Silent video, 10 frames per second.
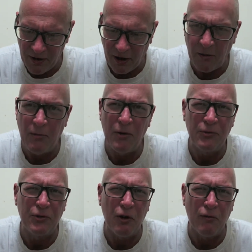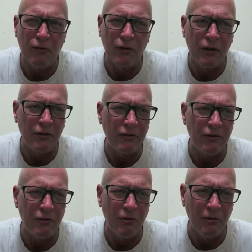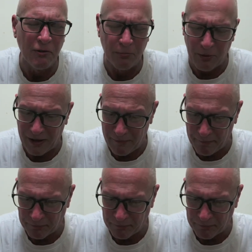almost overcooked the noodles, but